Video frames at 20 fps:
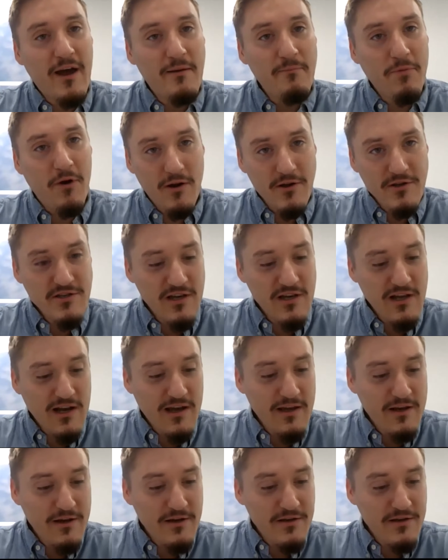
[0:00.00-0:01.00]
policy
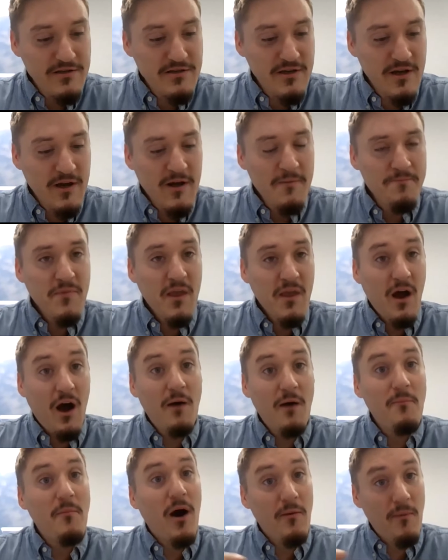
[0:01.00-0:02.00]
leaders.
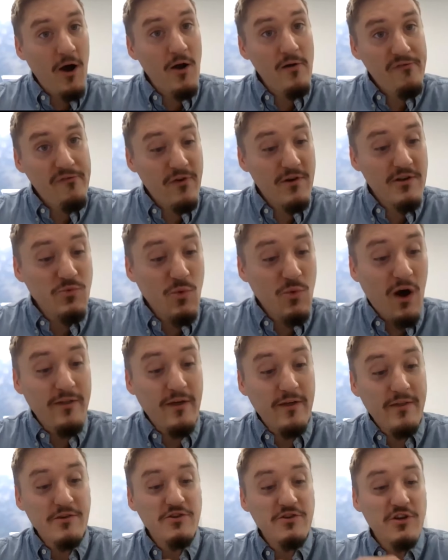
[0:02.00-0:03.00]
I'm hopeful as well
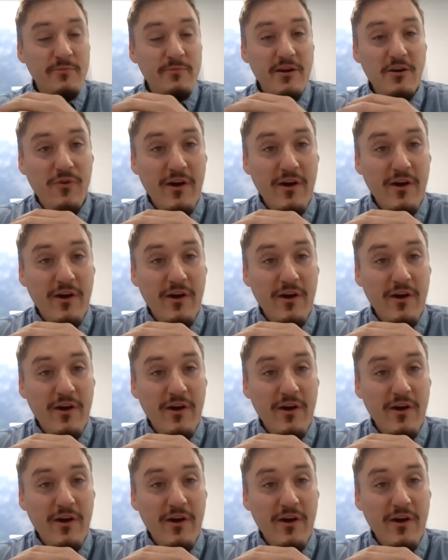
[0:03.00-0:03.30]
that there's going to be